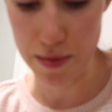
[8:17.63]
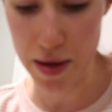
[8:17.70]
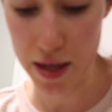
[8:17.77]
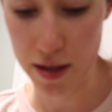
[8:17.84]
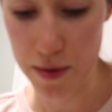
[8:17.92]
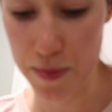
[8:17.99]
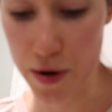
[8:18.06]
eye
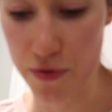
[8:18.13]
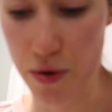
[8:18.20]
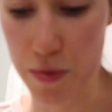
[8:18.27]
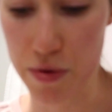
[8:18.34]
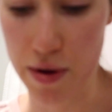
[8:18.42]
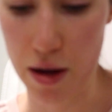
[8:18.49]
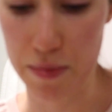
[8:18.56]
makeup
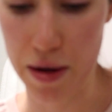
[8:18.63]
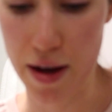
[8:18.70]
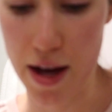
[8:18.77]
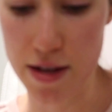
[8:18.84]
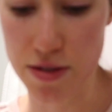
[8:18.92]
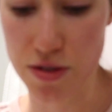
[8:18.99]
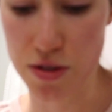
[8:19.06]
from around my
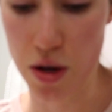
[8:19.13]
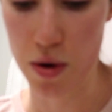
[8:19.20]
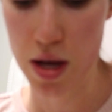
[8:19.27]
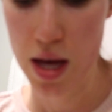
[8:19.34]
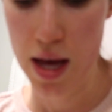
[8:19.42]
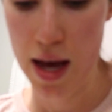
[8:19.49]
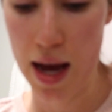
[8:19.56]
eyes. So
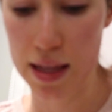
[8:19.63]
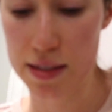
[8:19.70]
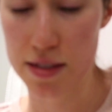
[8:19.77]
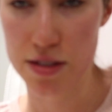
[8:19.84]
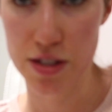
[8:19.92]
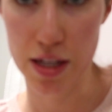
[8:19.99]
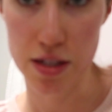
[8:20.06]
I like
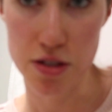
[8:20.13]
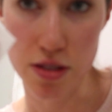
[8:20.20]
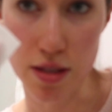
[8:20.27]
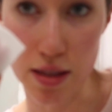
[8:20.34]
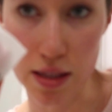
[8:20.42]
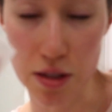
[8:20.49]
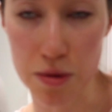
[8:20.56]
to take
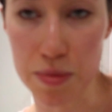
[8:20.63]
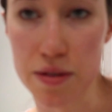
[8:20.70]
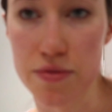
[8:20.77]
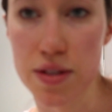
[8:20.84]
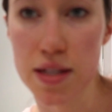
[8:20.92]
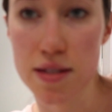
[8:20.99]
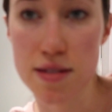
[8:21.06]
just a little bit
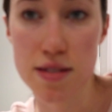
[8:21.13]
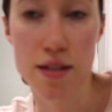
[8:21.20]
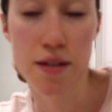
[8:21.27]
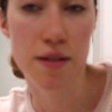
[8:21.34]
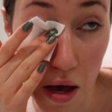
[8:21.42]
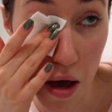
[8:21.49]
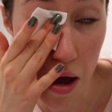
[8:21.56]
of this,
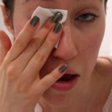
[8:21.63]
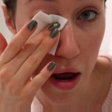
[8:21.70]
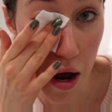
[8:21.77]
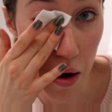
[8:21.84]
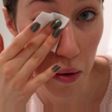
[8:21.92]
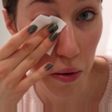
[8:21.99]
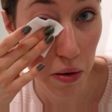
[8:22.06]

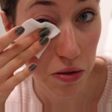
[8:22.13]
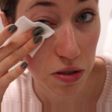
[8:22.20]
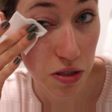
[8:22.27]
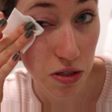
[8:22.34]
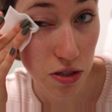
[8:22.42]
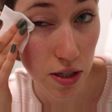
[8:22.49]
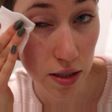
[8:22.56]
and I will
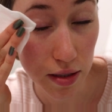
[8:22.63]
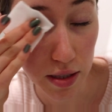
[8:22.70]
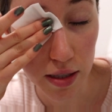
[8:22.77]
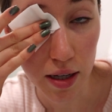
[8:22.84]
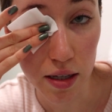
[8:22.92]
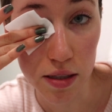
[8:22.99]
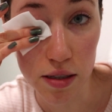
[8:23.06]
just gently
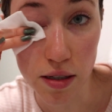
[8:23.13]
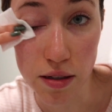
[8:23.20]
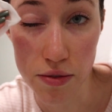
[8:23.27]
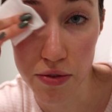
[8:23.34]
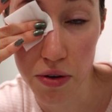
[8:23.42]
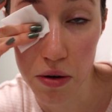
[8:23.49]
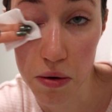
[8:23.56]
kind
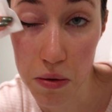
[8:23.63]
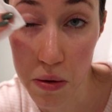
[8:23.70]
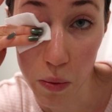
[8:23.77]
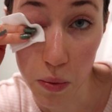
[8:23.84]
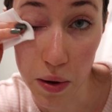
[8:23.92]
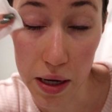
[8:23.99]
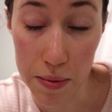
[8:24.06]
of
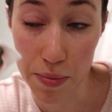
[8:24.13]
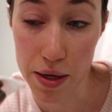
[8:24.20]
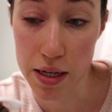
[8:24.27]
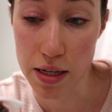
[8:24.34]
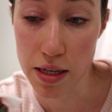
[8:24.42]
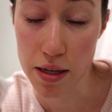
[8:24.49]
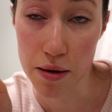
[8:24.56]
wipe
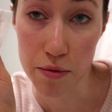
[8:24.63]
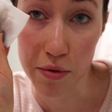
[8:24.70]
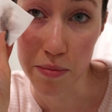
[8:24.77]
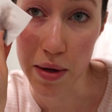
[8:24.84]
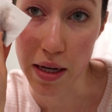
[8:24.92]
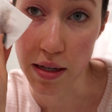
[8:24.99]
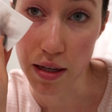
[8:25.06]
any
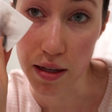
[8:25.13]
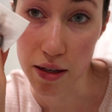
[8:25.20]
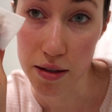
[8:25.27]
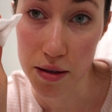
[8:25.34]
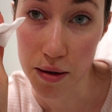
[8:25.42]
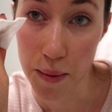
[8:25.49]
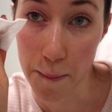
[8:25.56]
remaining
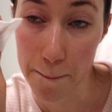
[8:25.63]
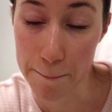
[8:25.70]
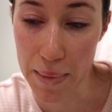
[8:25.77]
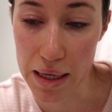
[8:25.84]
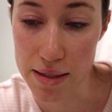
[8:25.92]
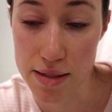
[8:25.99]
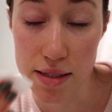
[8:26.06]

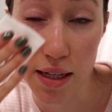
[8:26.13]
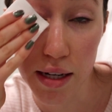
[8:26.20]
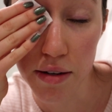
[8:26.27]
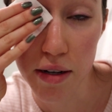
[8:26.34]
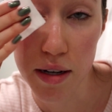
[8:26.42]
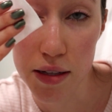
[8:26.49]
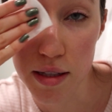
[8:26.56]

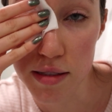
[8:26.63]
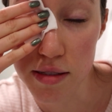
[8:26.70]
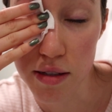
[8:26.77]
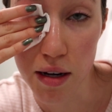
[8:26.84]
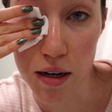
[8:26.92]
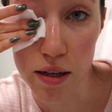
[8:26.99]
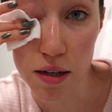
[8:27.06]
mascara that's
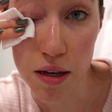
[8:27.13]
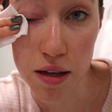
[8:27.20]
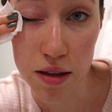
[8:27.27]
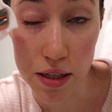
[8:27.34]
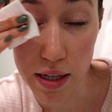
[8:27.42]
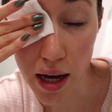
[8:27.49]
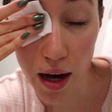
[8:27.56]
on
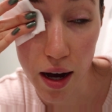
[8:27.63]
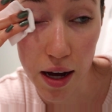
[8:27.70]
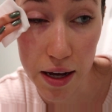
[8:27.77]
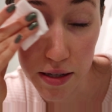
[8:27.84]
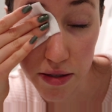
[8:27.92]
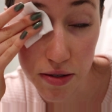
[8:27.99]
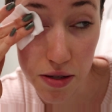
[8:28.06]
the
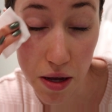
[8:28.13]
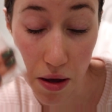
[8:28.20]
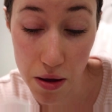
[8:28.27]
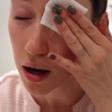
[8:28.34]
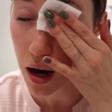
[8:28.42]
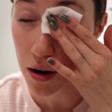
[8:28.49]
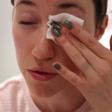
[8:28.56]
eyes
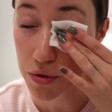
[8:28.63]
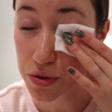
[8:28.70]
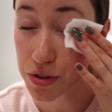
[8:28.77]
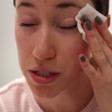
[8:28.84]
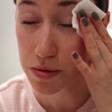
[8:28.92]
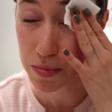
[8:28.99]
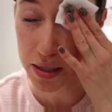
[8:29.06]
off with
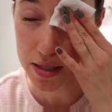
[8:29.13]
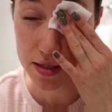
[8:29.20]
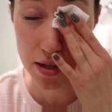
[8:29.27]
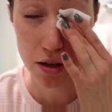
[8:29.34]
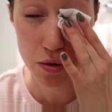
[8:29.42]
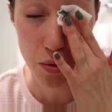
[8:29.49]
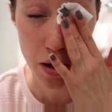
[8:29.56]
this
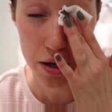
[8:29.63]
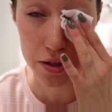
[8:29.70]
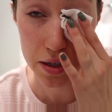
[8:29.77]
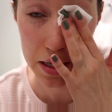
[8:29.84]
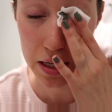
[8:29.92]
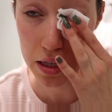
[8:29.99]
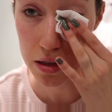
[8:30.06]
micellar water,
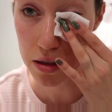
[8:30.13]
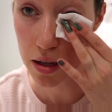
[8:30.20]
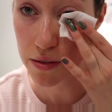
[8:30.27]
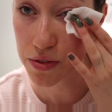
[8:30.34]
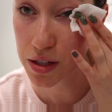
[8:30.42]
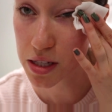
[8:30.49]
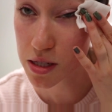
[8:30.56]
and I
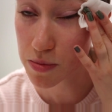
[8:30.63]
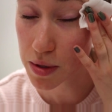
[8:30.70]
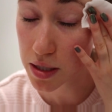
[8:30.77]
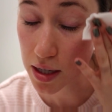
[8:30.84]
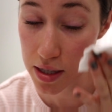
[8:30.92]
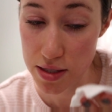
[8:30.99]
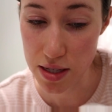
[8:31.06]
love this
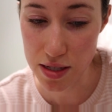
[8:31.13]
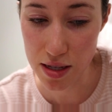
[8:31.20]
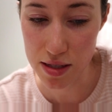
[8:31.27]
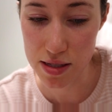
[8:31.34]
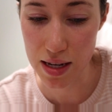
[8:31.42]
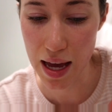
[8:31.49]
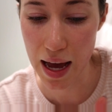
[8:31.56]
because it
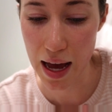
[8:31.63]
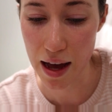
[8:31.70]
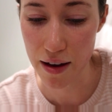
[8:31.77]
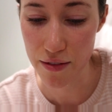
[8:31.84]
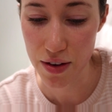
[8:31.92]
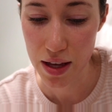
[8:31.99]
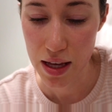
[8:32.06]
doesn't
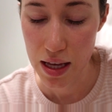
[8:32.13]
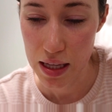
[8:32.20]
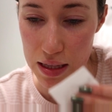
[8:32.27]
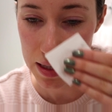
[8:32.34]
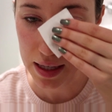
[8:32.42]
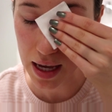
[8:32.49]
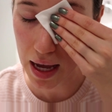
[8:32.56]
have
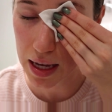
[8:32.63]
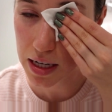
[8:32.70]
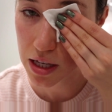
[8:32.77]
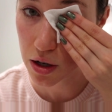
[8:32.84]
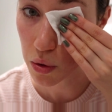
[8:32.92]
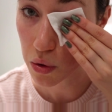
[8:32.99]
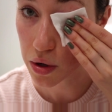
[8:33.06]
like
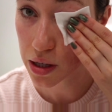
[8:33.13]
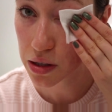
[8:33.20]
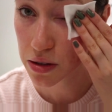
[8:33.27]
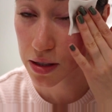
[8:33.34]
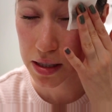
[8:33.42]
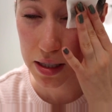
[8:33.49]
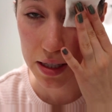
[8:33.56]
any
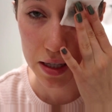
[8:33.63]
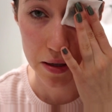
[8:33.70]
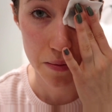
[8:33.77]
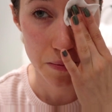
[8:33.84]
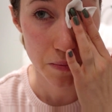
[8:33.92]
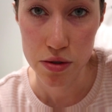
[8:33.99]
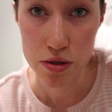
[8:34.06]
oil in it
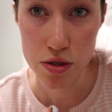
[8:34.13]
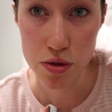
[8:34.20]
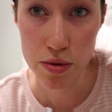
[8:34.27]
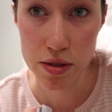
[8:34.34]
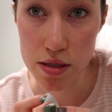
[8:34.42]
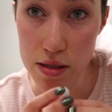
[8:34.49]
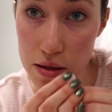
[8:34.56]
so
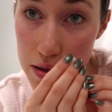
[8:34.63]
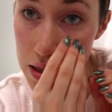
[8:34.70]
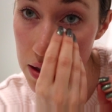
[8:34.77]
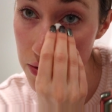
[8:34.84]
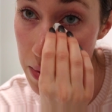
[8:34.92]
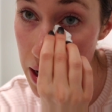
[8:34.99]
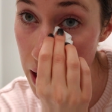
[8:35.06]
it doesn't
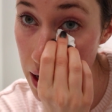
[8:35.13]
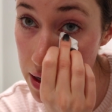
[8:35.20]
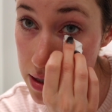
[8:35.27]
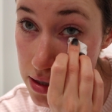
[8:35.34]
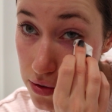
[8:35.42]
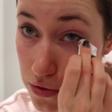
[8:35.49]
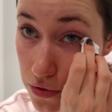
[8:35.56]
leave my
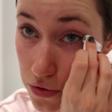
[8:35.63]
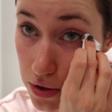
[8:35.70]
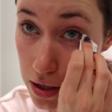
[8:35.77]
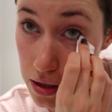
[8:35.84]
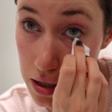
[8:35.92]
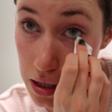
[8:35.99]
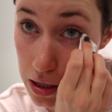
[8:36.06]
eyes
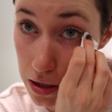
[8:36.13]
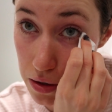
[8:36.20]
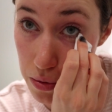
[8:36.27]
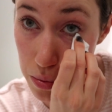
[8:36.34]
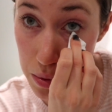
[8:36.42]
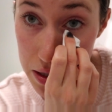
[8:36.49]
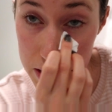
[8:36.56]
feeling
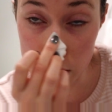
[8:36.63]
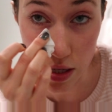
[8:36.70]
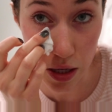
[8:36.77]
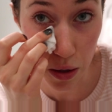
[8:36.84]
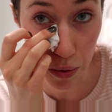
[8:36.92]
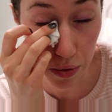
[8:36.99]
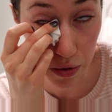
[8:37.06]

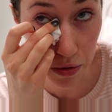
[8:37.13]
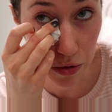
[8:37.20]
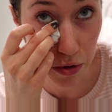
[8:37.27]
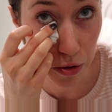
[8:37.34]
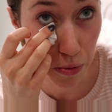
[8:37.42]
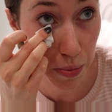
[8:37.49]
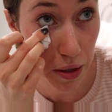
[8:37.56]
greasy or
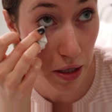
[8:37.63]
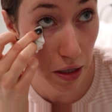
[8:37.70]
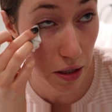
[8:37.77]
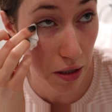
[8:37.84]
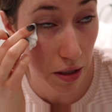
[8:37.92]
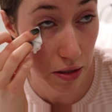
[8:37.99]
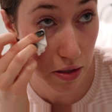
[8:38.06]

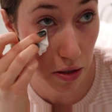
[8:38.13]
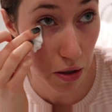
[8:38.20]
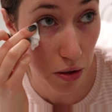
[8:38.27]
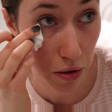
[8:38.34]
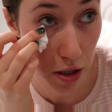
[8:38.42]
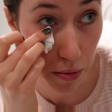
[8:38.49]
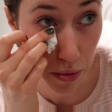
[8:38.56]
gloopy. It's
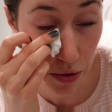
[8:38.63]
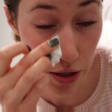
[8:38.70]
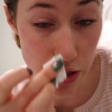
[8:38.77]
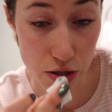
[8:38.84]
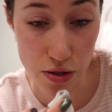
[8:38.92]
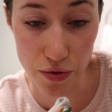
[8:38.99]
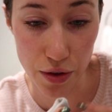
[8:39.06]
incredible. They
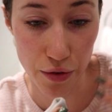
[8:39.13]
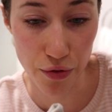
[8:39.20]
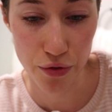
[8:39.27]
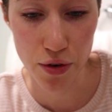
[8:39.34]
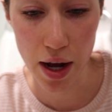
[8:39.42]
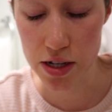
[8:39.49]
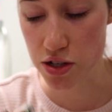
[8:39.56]
just feel
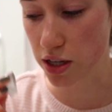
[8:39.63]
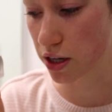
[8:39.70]
fresh